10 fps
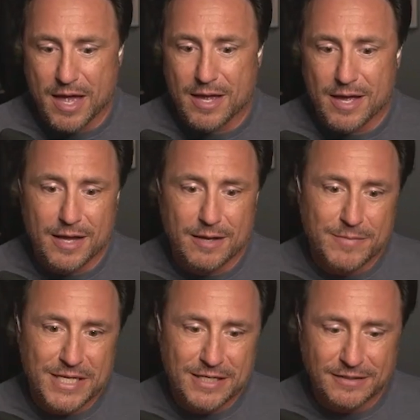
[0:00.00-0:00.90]
I I
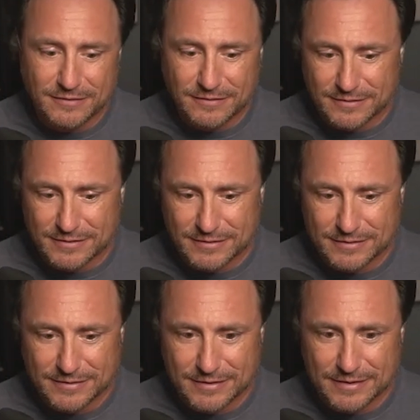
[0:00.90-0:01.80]
mean,
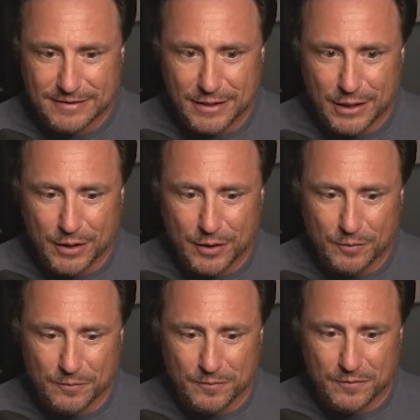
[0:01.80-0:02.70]
you
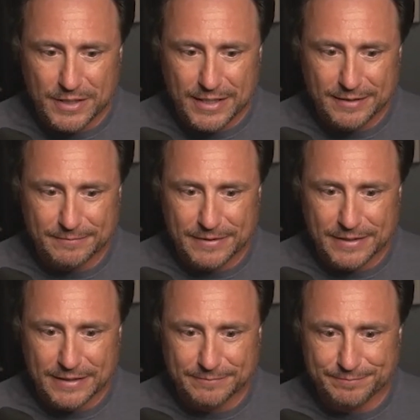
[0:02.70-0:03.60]
know, I,
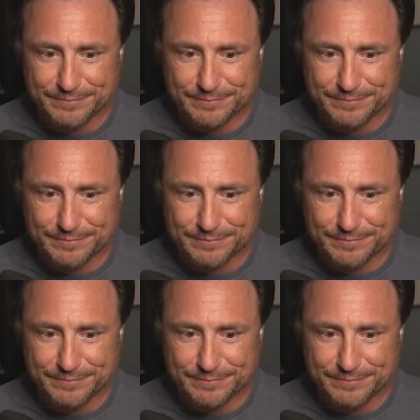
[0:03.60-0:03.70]
uh,